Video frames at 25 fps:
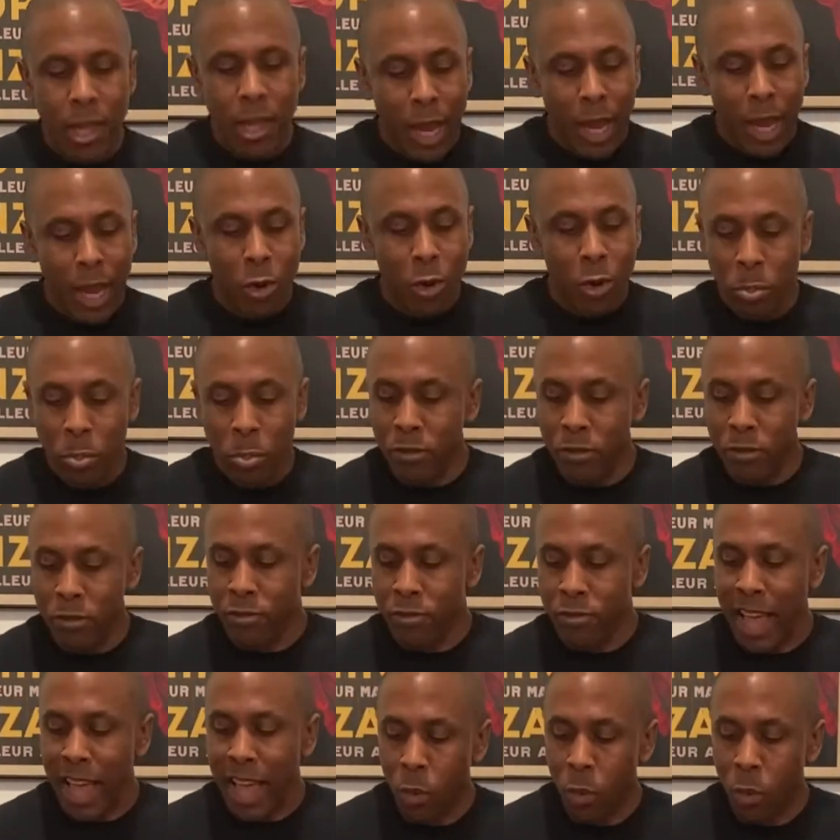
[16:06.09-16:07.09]
Now, when you put
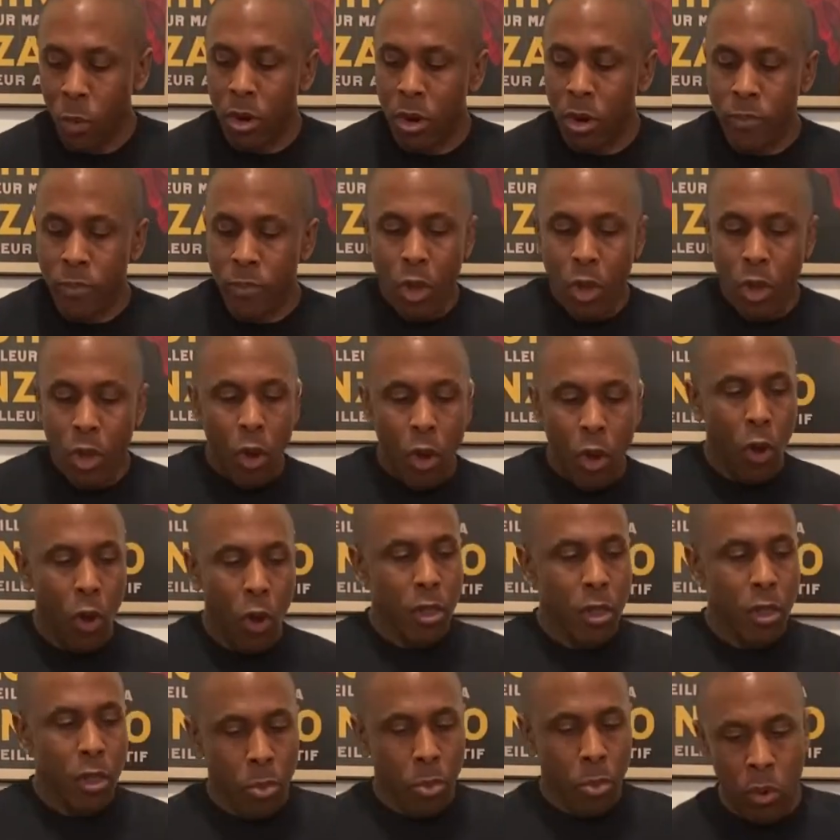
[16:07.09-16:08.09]
flour
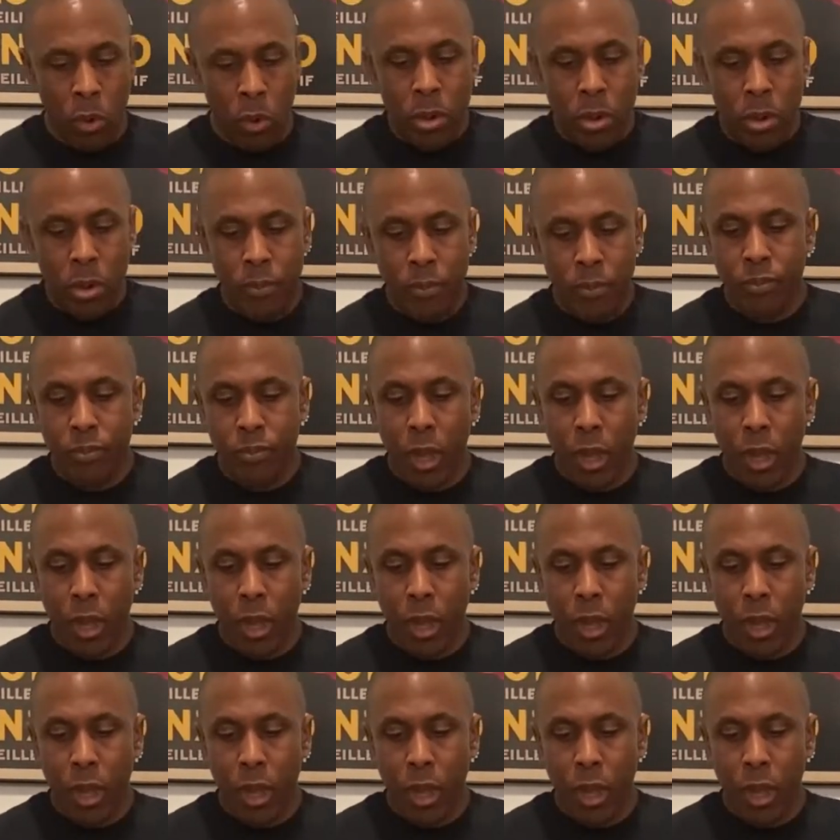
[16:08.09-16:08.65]
on the board,